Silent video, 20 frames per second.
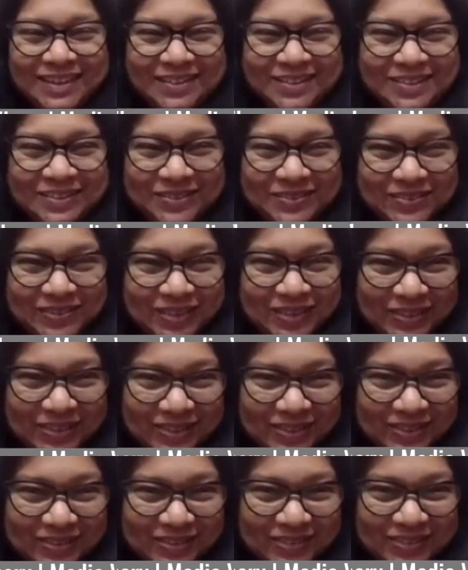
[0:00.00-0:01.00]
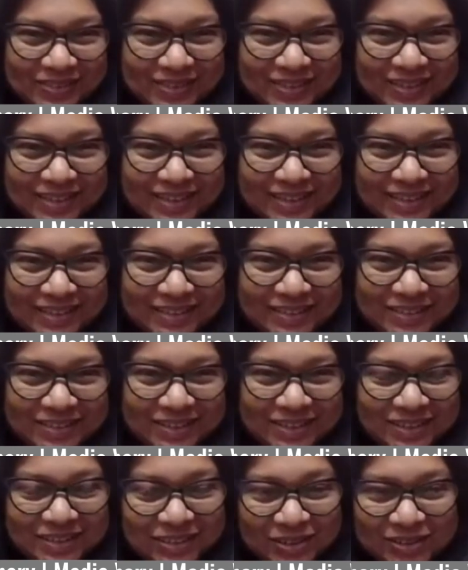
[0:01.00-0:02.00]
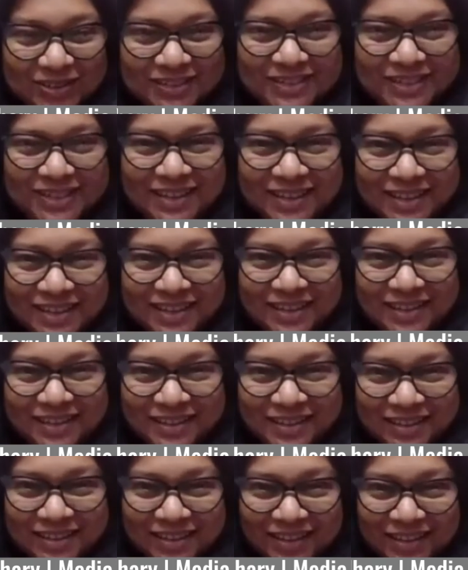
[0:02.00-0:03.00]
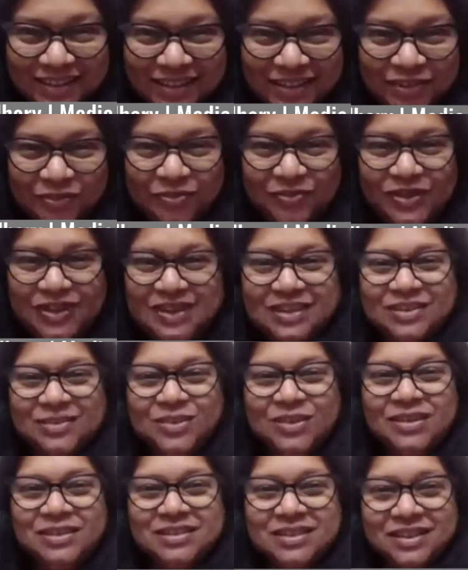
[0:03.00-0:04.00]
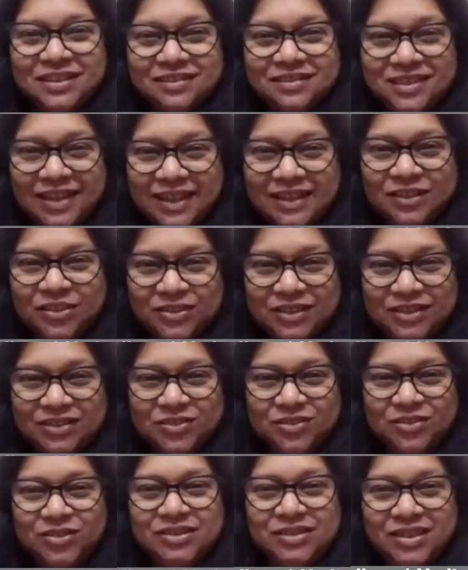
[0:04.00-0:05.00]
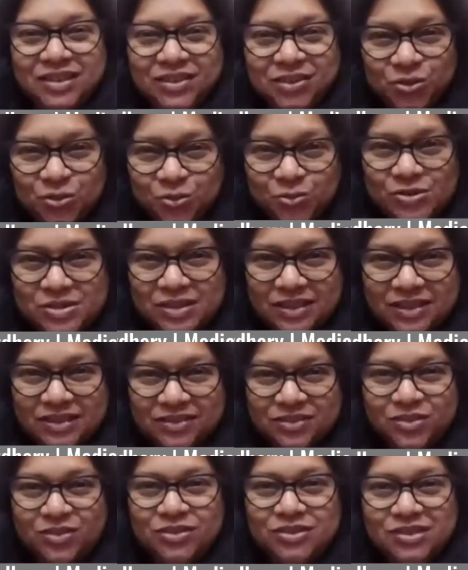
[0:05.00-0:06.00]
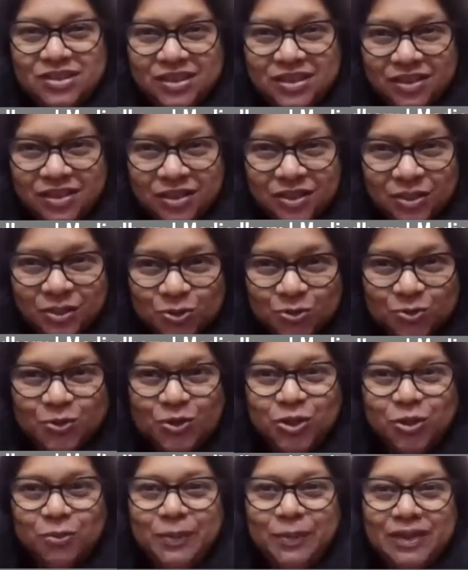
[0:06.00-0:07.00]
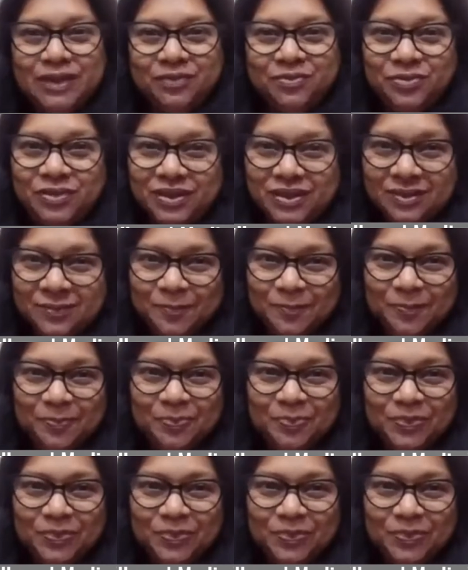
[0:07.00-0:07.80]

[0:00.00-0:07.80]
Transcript: So we got to, so technology, live with technology, ride on technology, use the technology to your benefit,